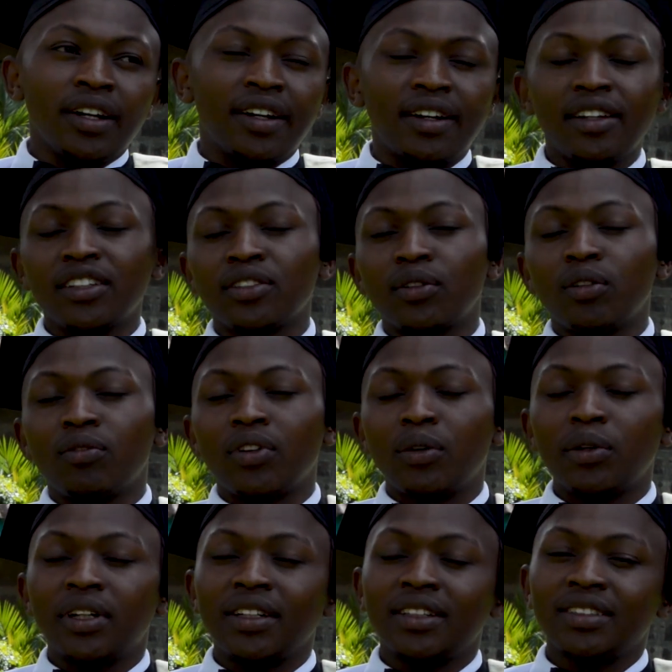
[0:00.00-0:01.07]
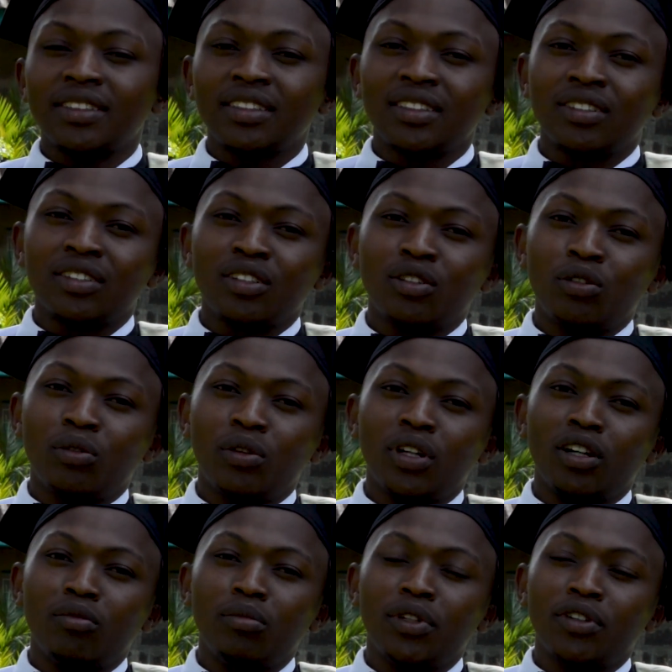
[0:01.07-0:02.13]
creation of awareness,
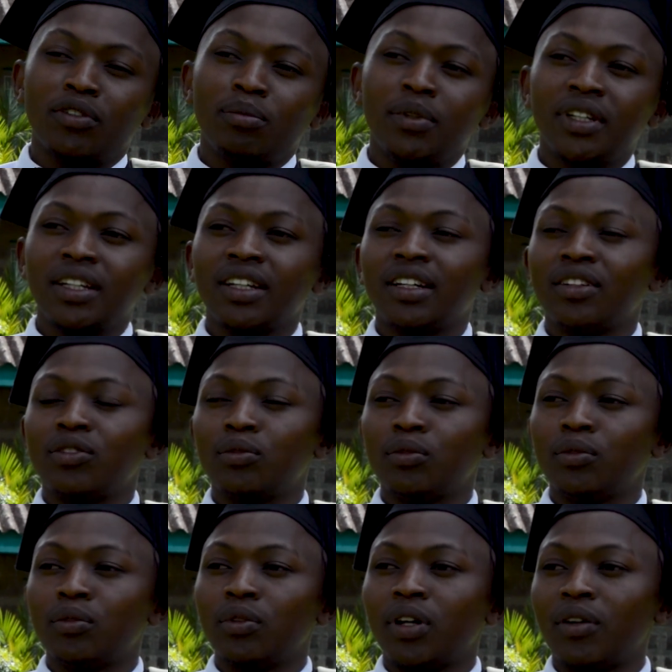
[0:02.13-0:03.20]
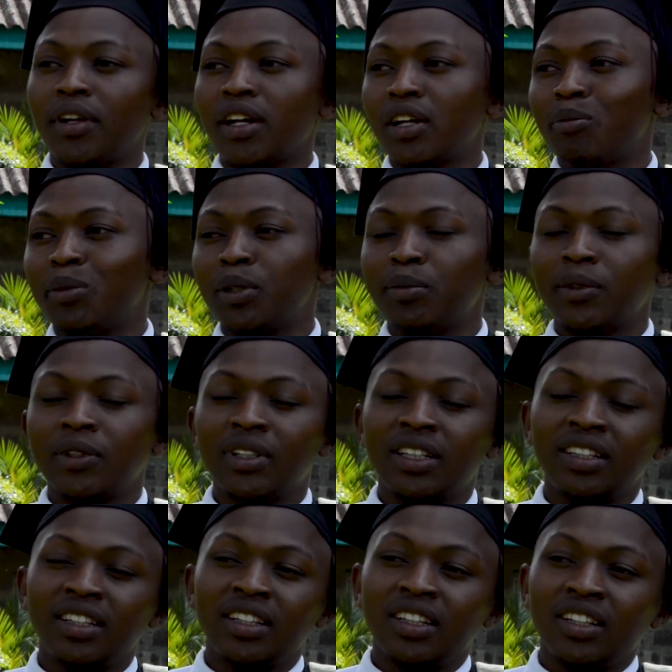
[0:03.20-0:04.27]
where I've been speaking to our young people
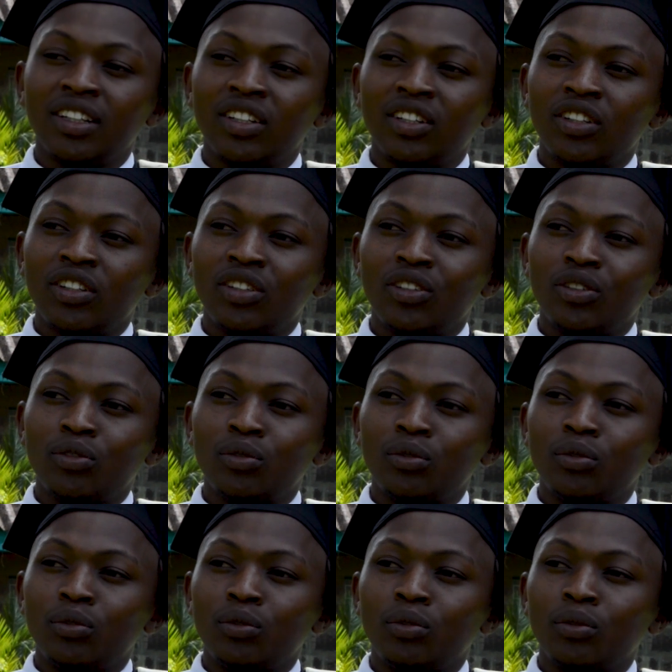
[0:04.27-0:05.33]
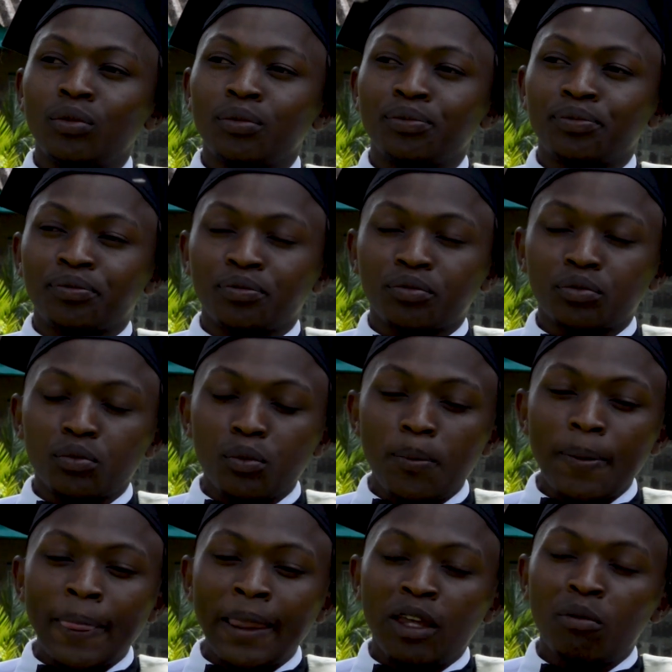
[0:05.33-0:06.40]
to
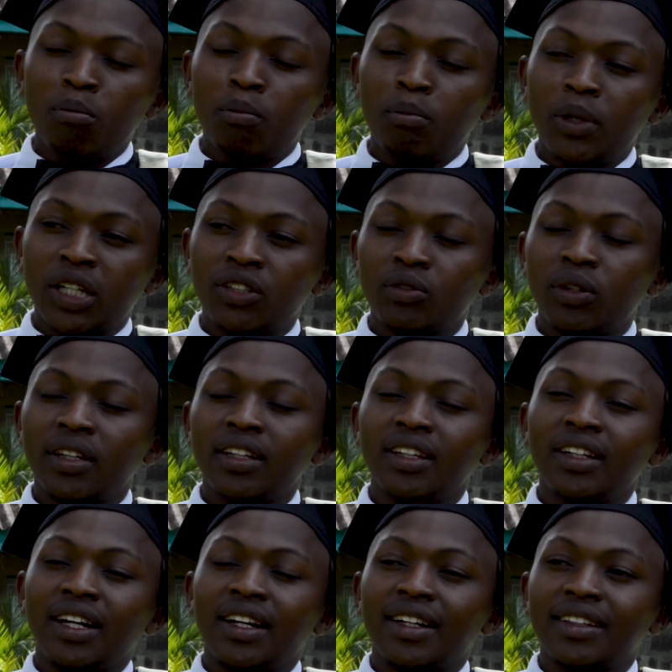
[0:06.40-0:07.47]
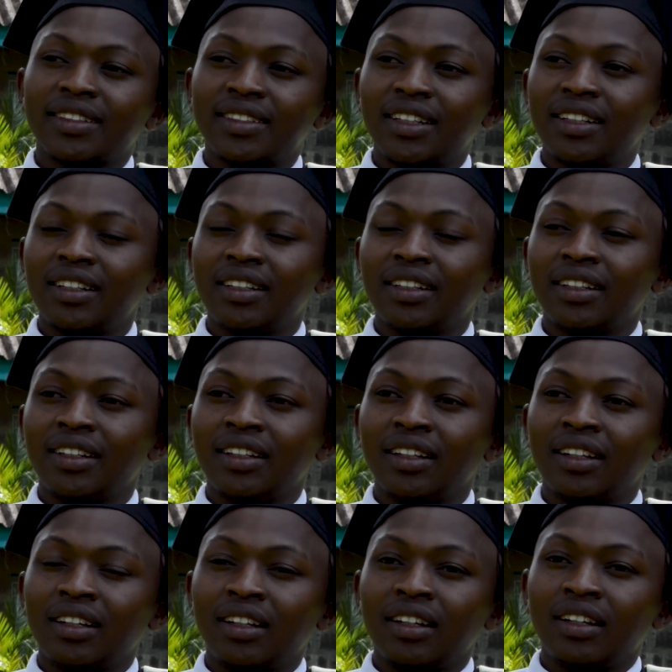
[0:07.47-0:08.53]
make sure they understand
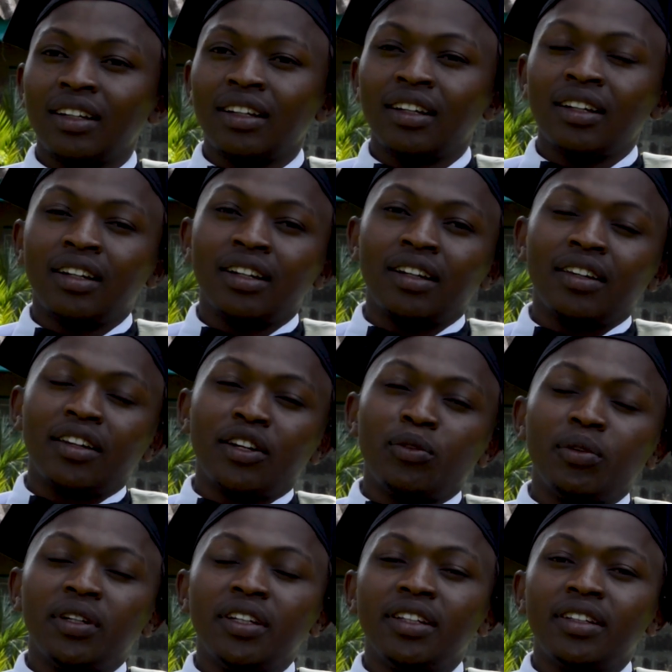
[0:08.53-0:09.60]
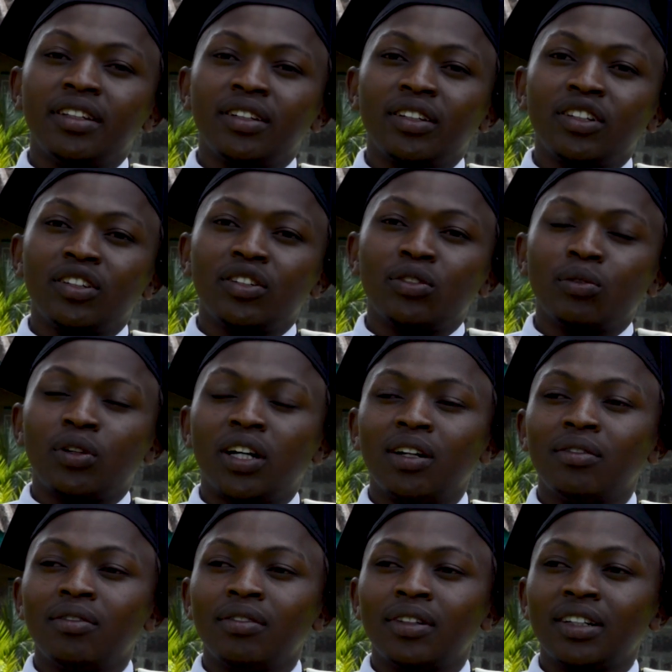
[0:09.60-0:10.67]
that we need to
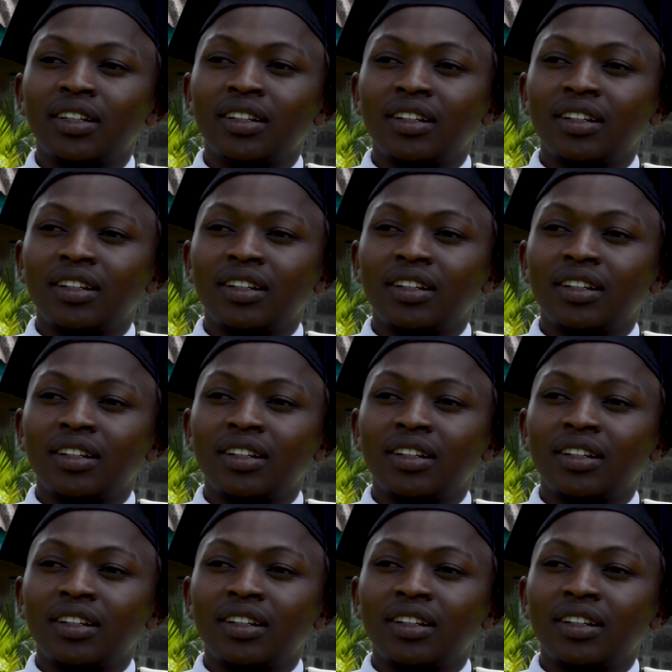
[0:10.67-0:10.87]
have